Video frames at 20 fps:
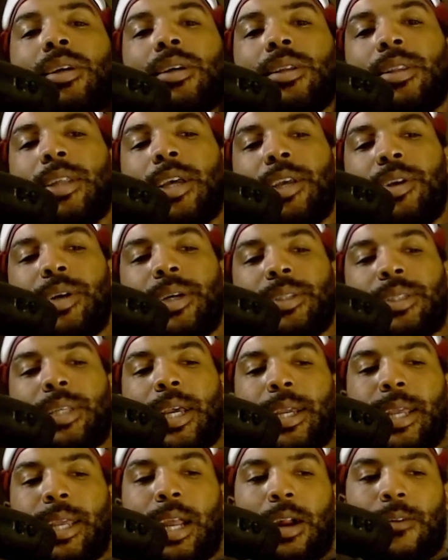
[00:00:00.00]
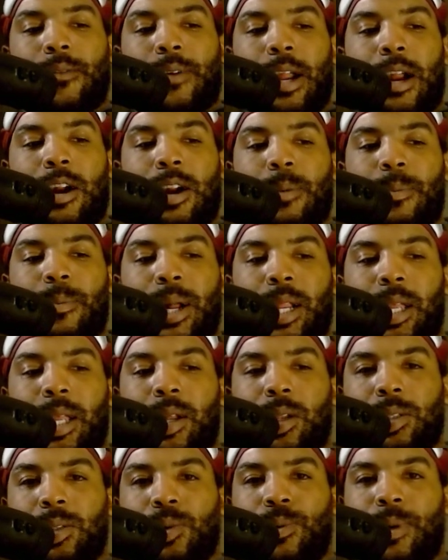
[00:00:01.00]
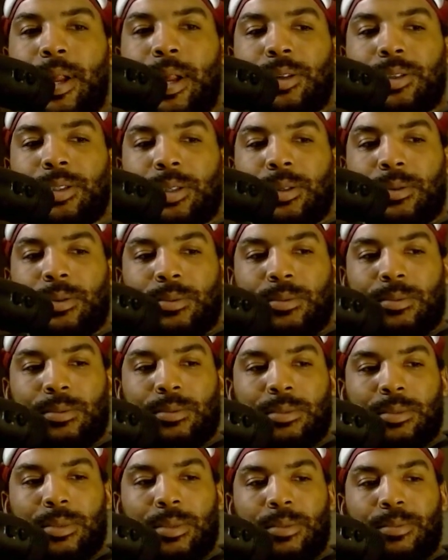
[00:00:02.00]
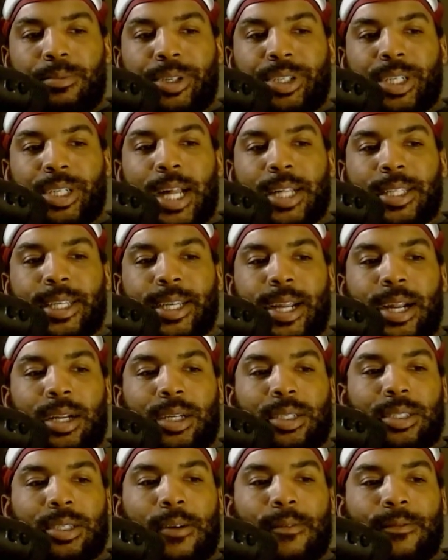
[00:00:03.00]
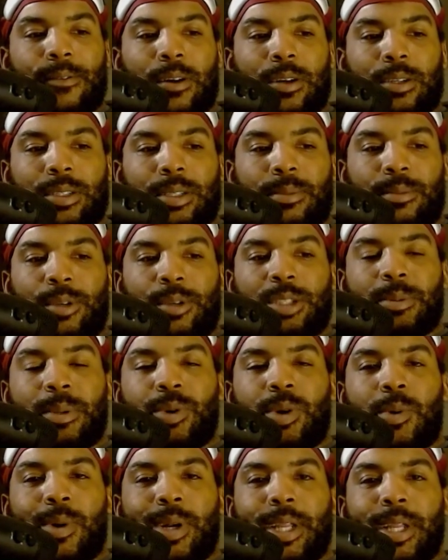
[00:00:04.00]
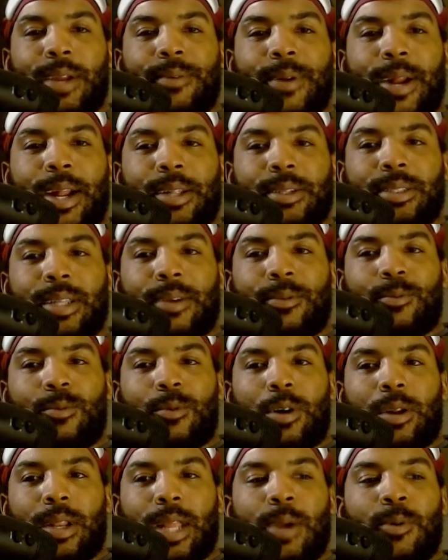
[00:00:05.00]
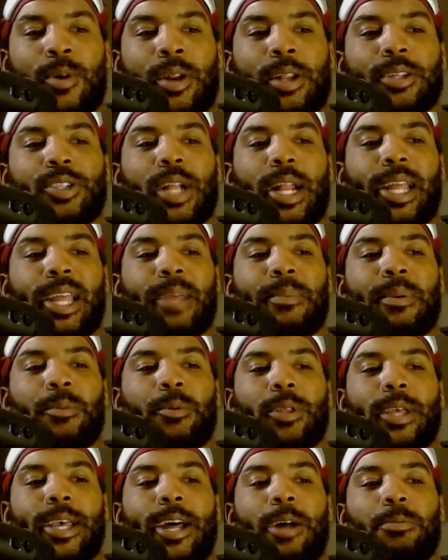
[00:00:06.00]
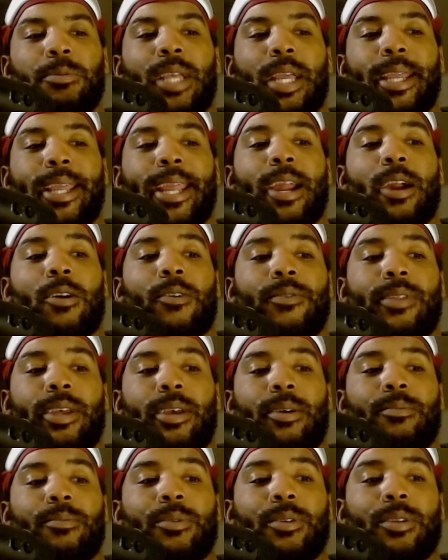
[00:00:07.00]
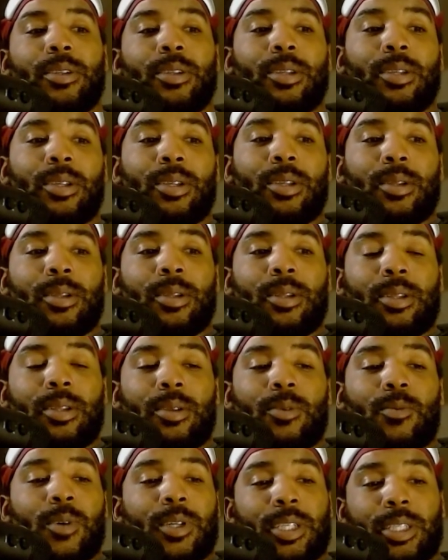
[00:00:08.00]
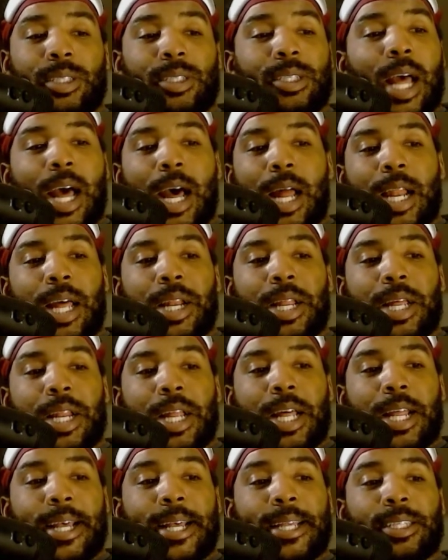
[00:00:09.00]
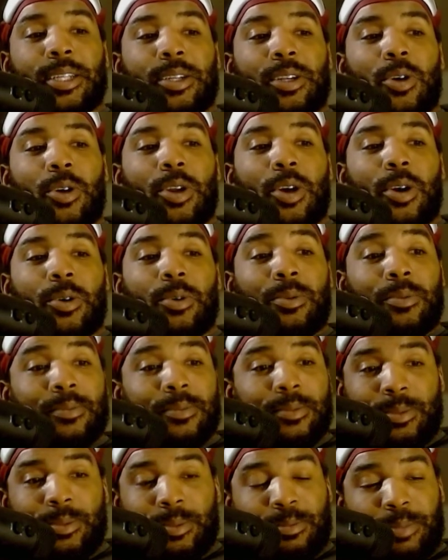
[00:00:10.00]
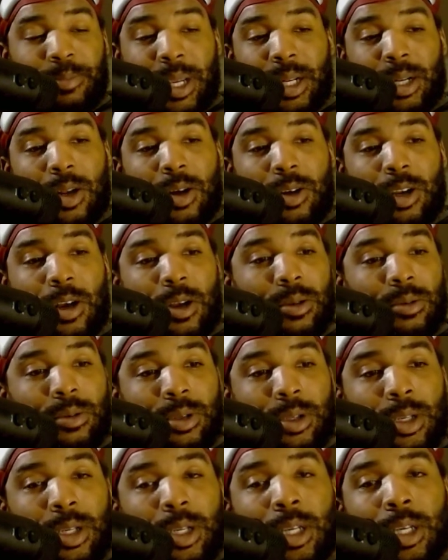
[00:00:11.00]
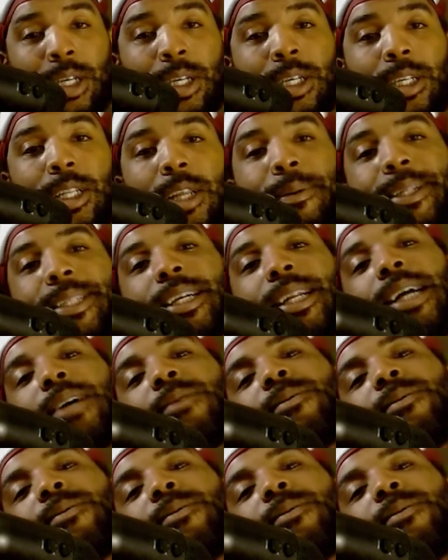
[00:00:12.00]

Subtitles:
then you could take care of everybody else around you. But you got to take care of yourself first. And most people don't want to get rid of step one. They want to try to get people to help take care of them. Which is no. That's a no-no. Big no-no. Let me tell you that